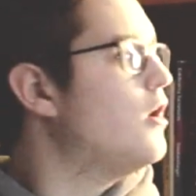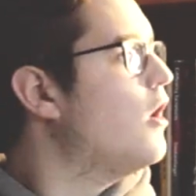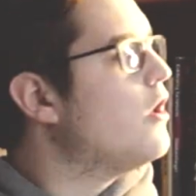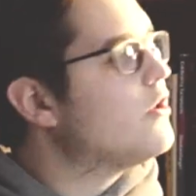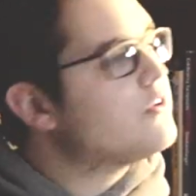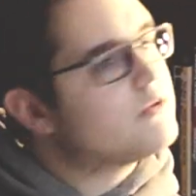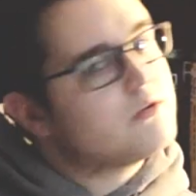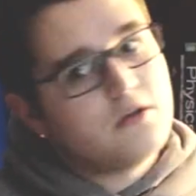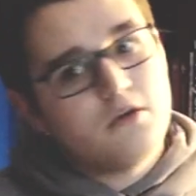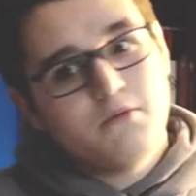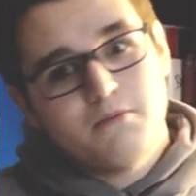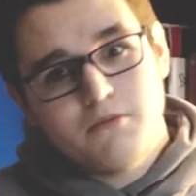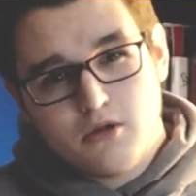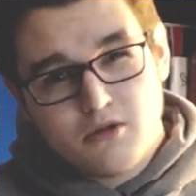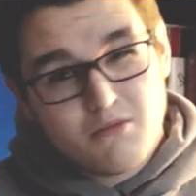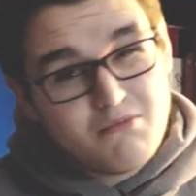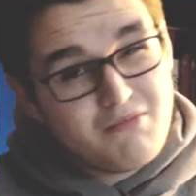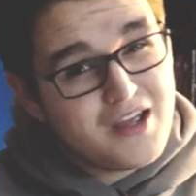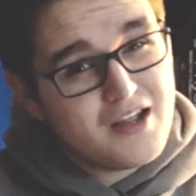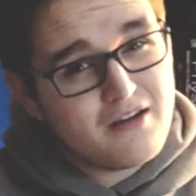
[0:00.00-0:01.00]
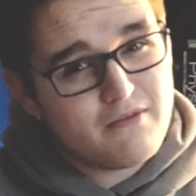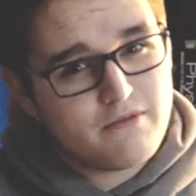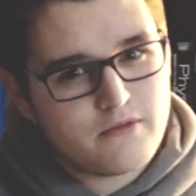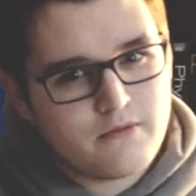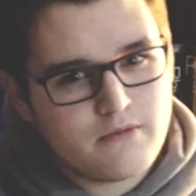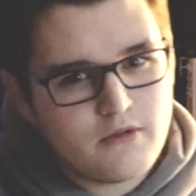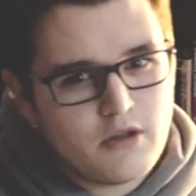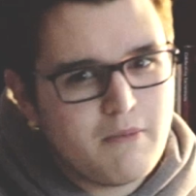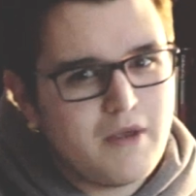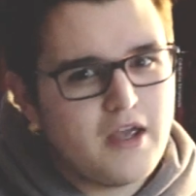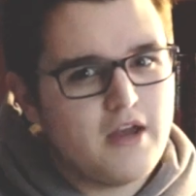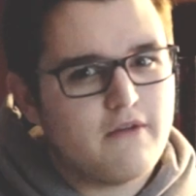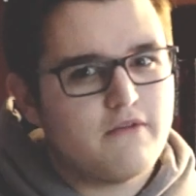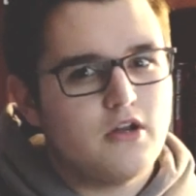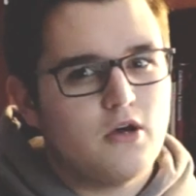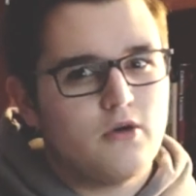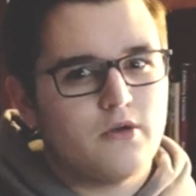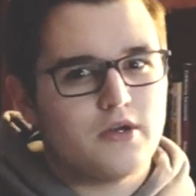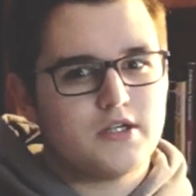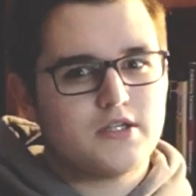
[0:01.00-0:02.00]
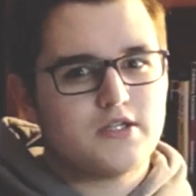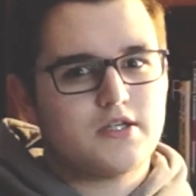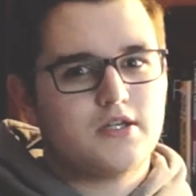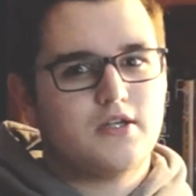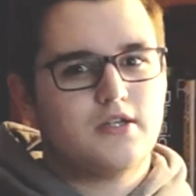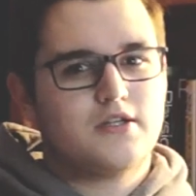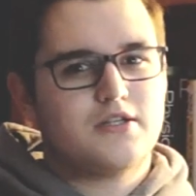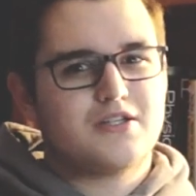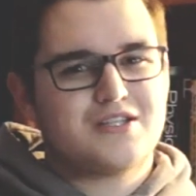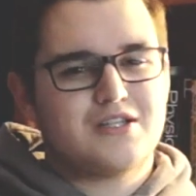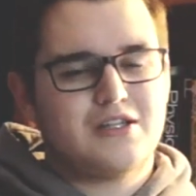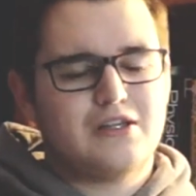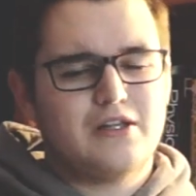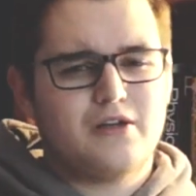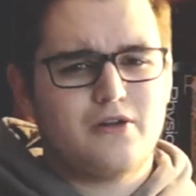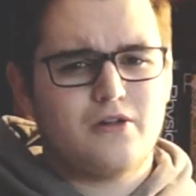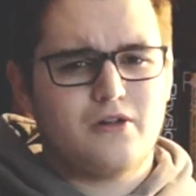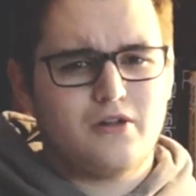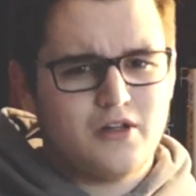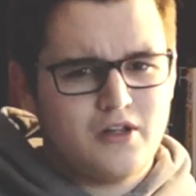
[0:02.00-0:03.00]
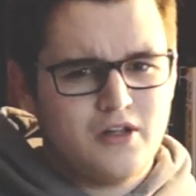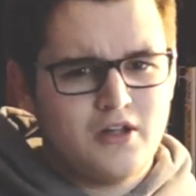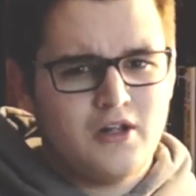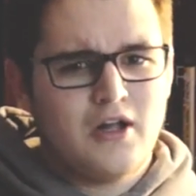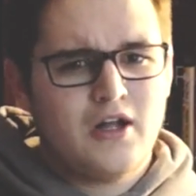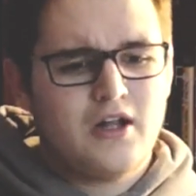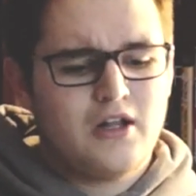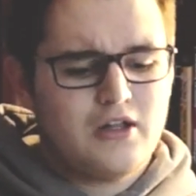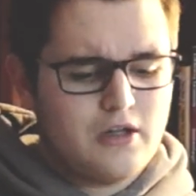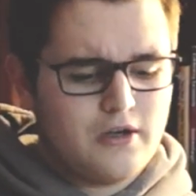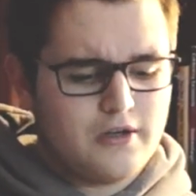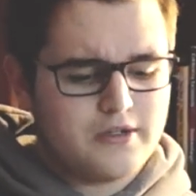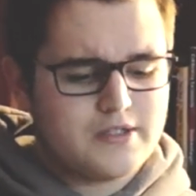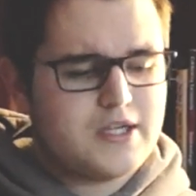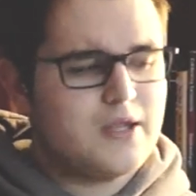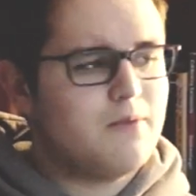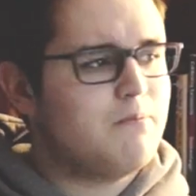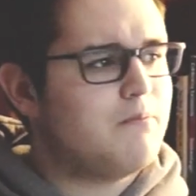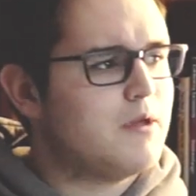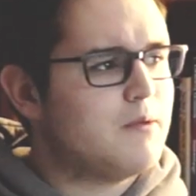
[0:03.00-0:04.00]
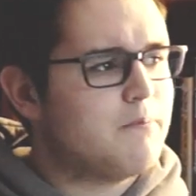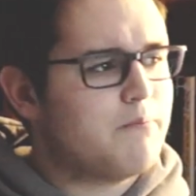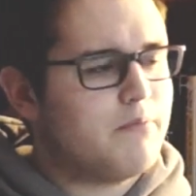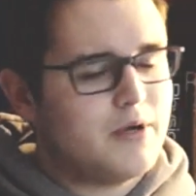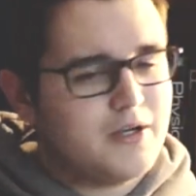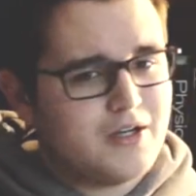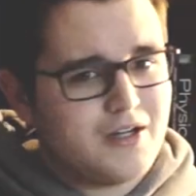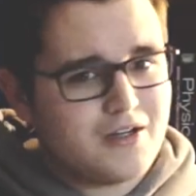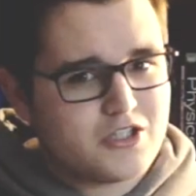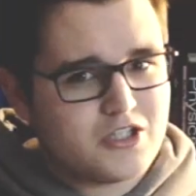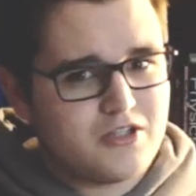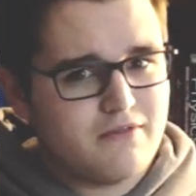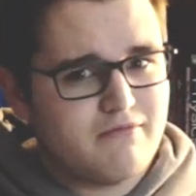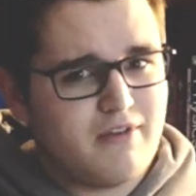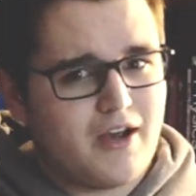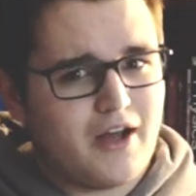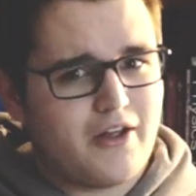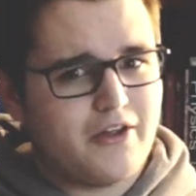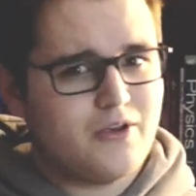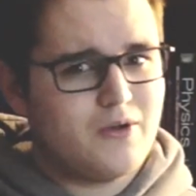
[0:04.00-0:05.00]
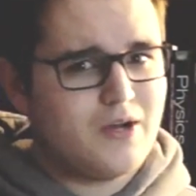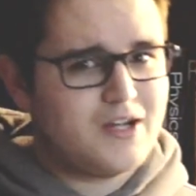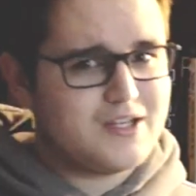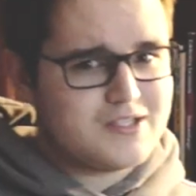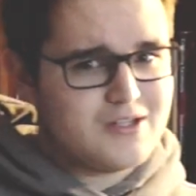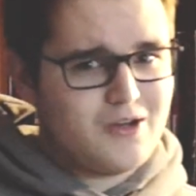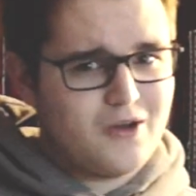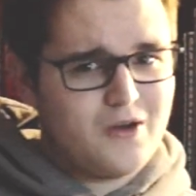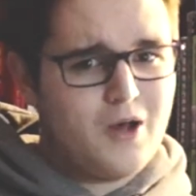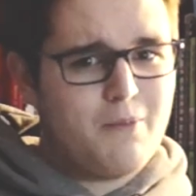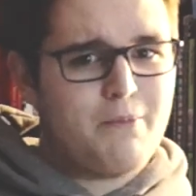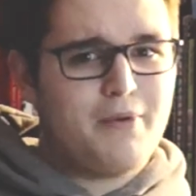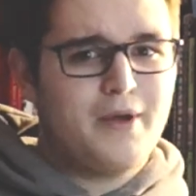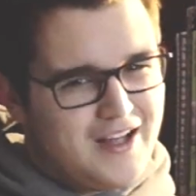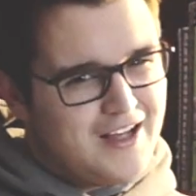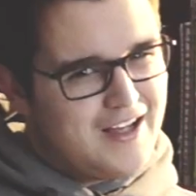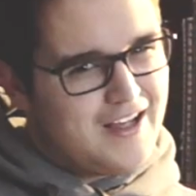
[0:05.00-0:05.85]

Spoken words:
Also, you may have noticed just a little tidbit. Production value has gone up